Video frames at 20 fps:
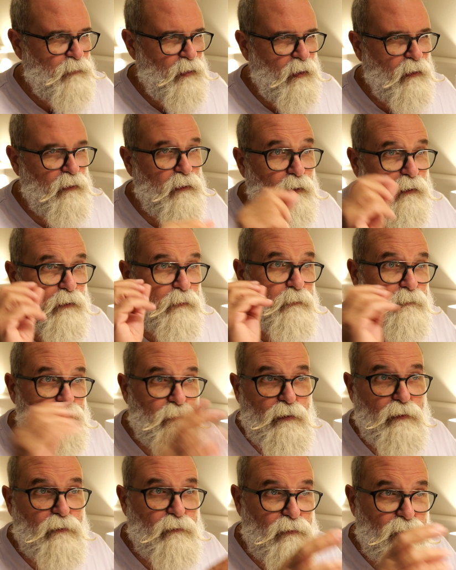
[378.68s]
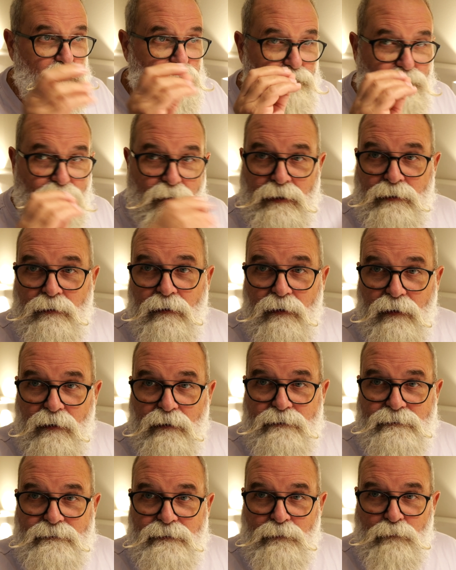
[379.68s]
Although the final
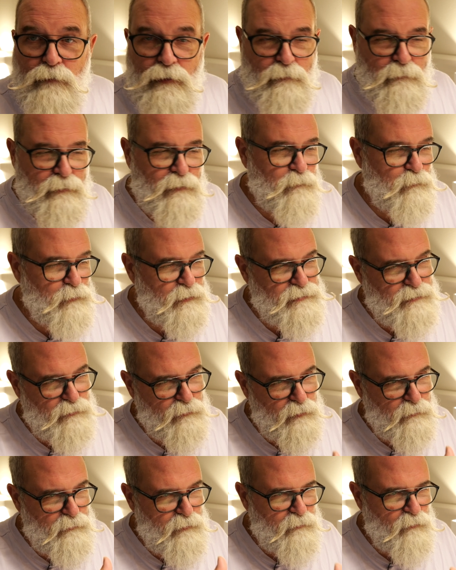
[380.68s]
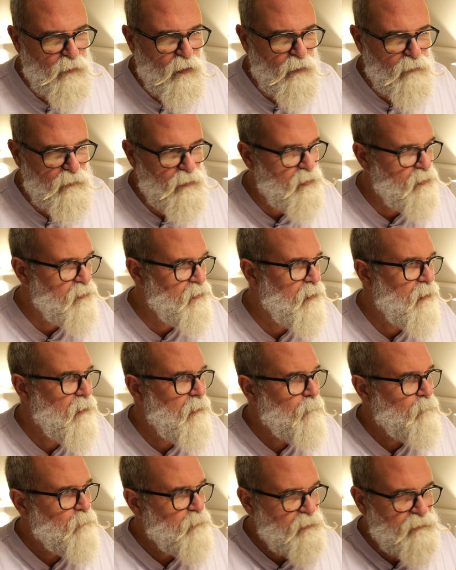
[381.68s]
lighting, when I make the picture, will be more blue,
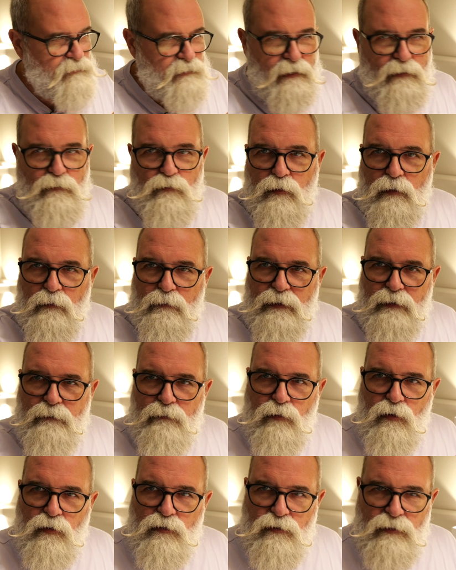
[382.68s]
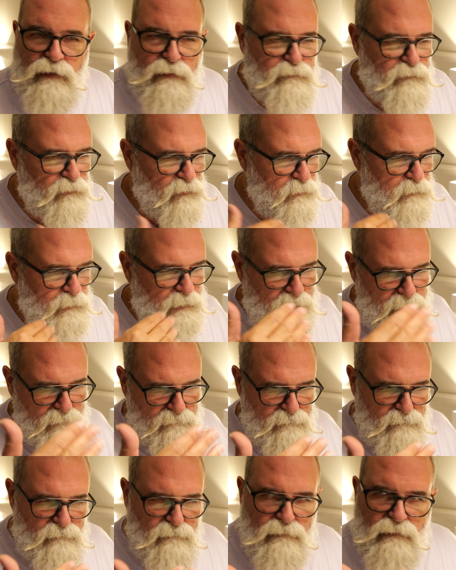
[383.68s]
but still it will be more uniform. It
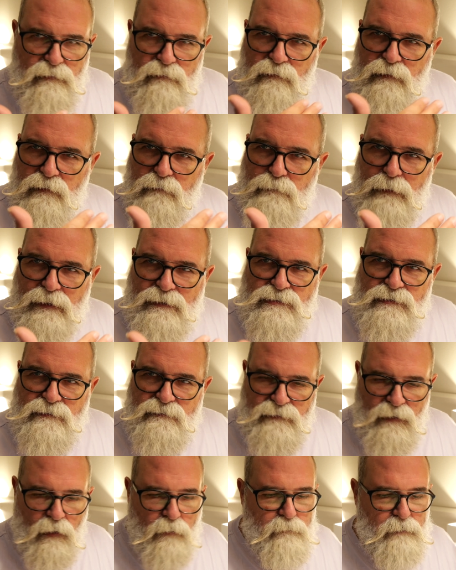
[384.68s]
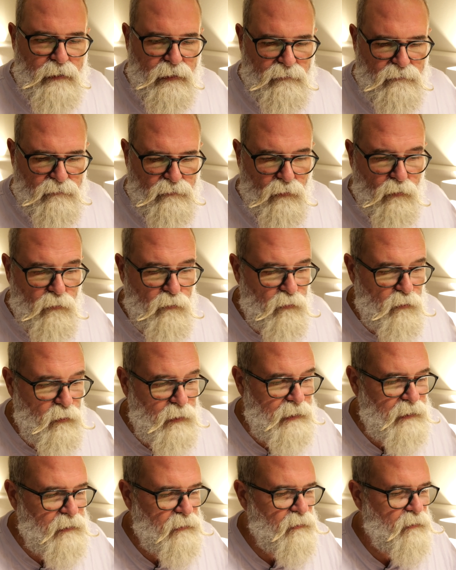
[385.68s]
matches the ambient, so
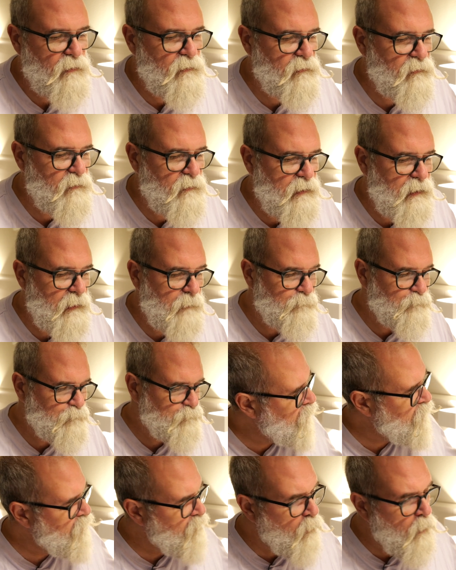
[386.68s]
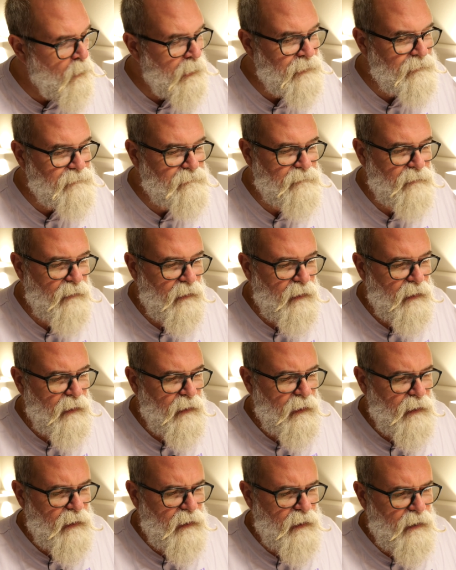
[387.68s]
really nice, okay? The weight.
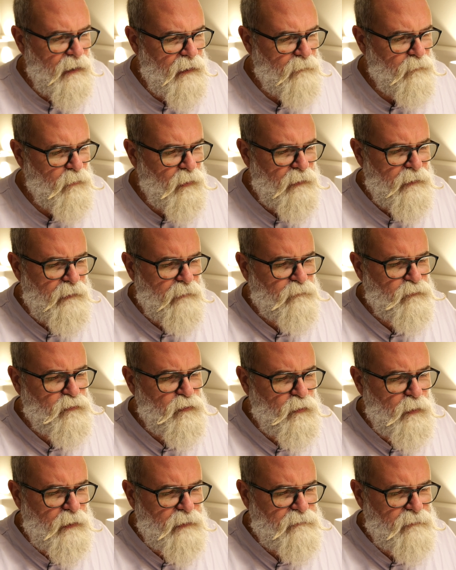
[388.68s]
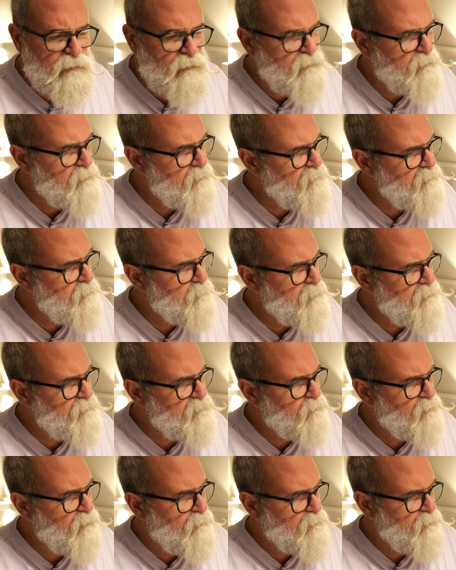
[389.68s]
Well, I have two weights. I think it depends
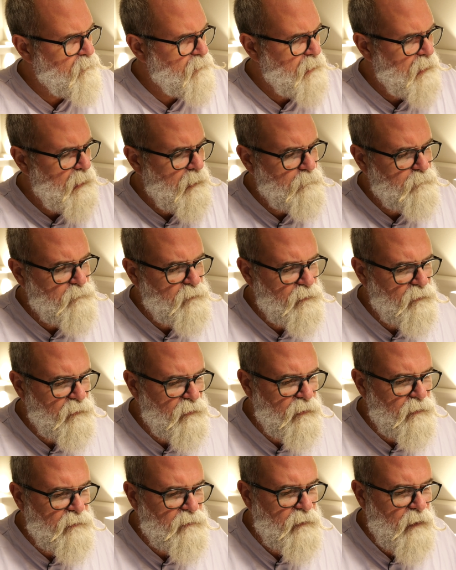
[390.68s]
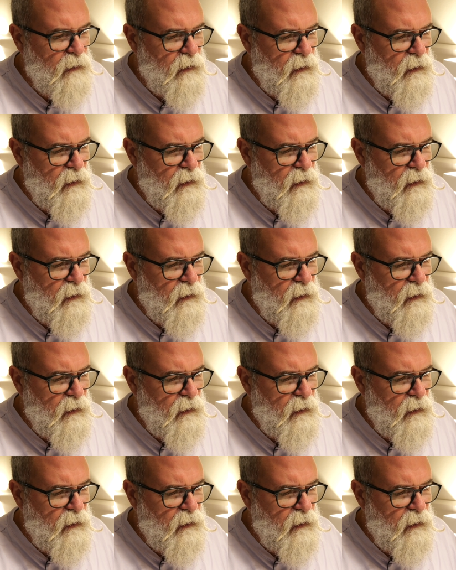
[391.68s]
if you have the adapter or not.